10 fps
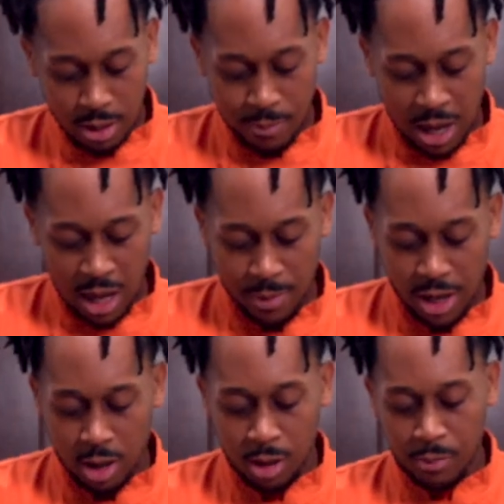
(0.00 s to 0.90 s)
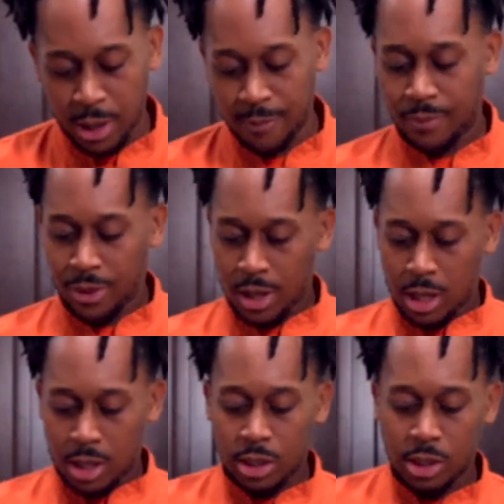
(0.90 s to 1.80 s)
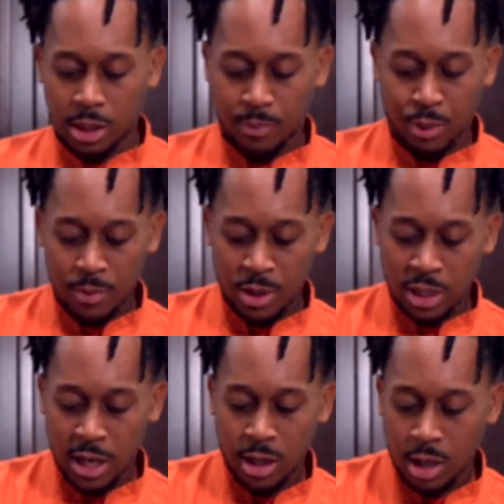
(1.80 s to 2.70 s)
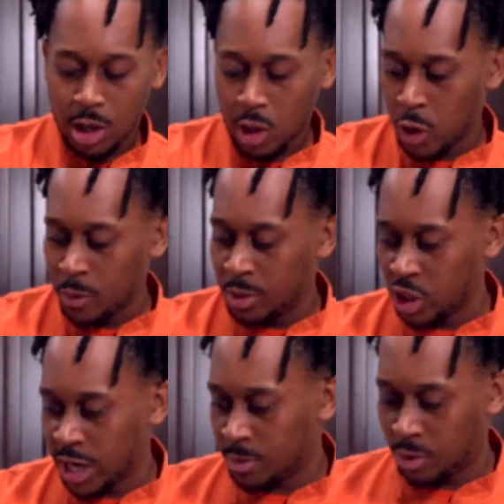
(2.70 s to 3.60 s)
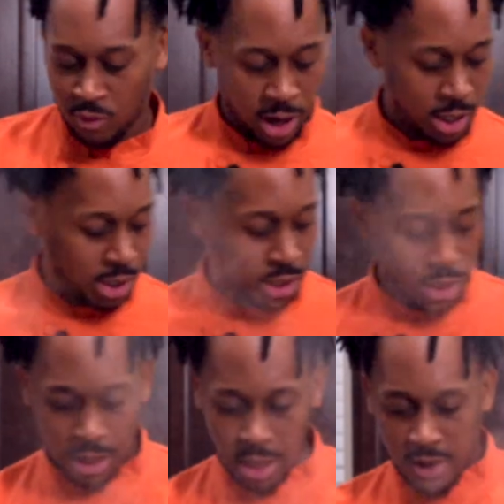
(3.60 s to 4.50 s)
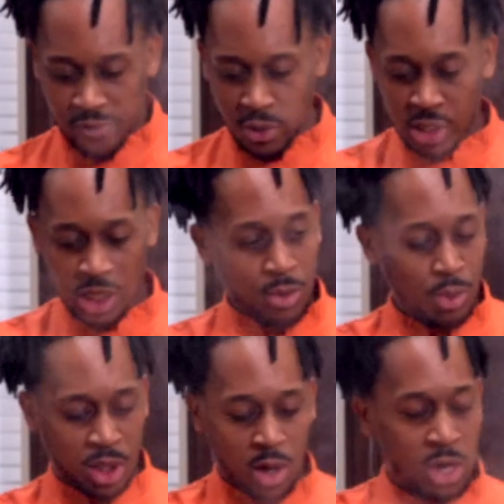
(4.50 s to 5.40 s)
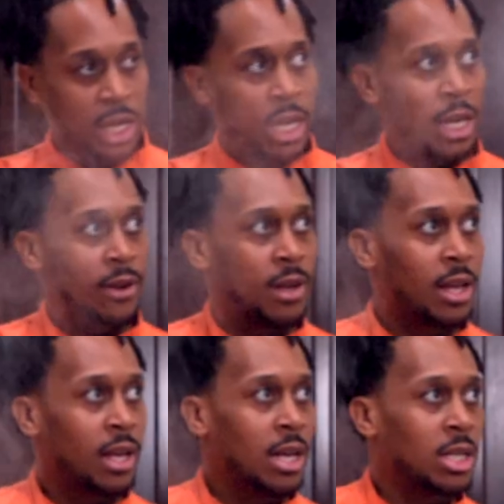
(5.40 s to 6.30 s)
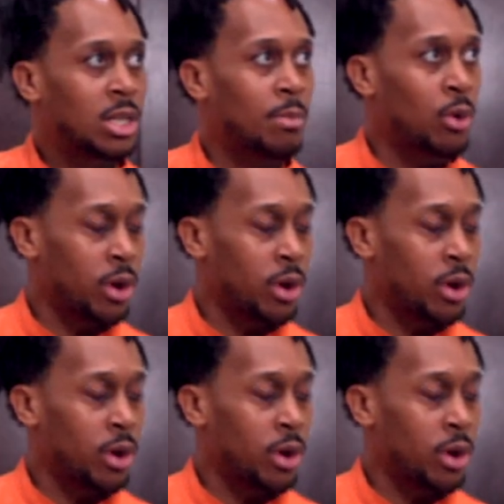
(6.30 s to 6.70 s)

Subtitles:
the bottom at all, but this is pretty much our herb jasmine rice. You can see we're starting to get some